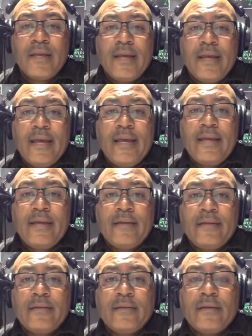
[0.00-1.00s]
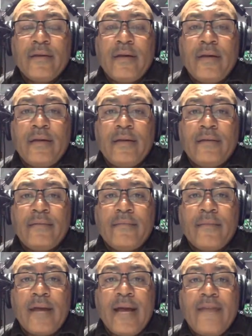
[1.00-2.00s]
And I
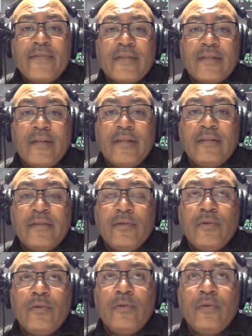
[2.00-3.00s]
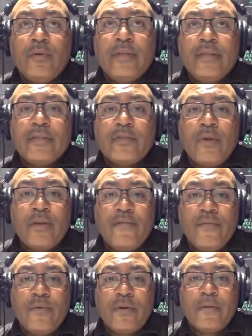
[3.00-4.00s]
have a son who is
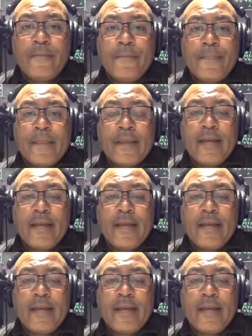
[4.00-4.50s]
24,